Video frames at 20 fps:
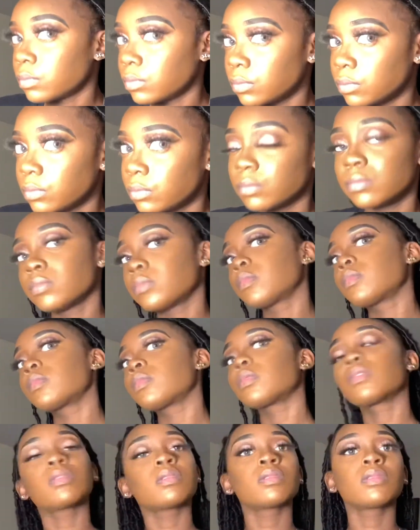I don't,
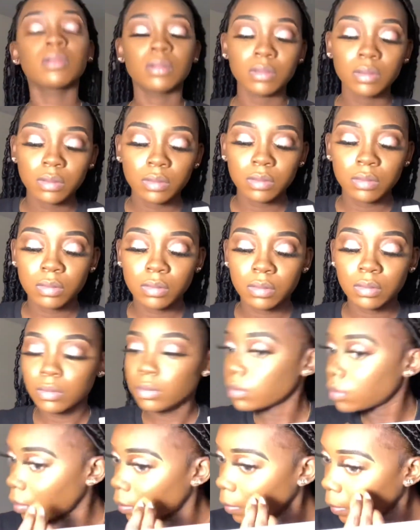that's just not
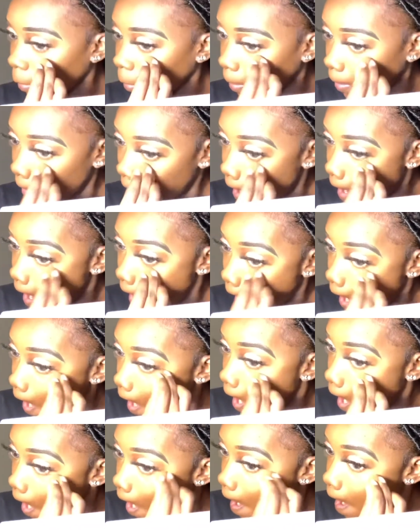something I do.
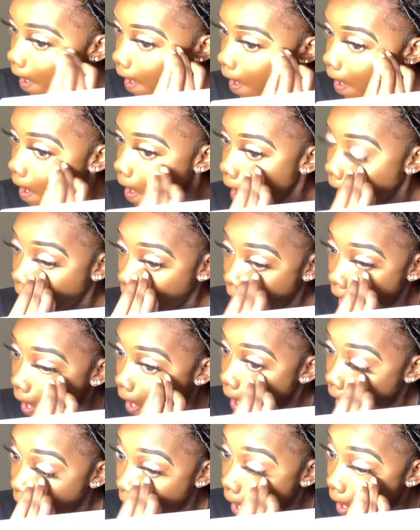But yeah,
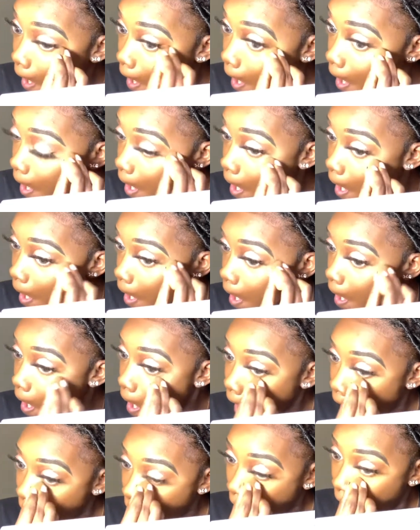so right now I'm
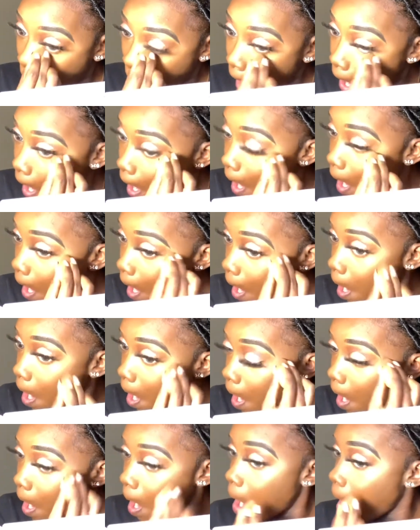just going over the
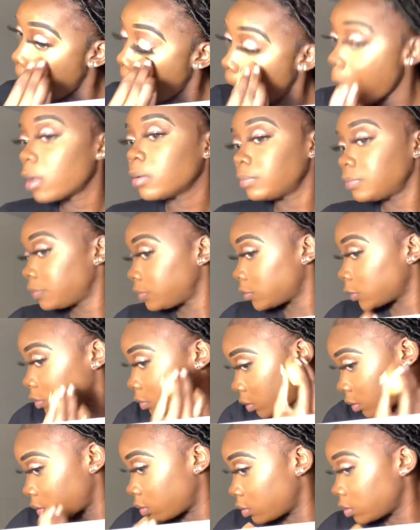concealer with the other
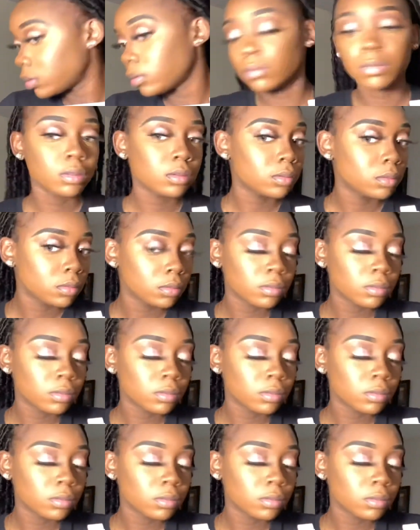beauty blender.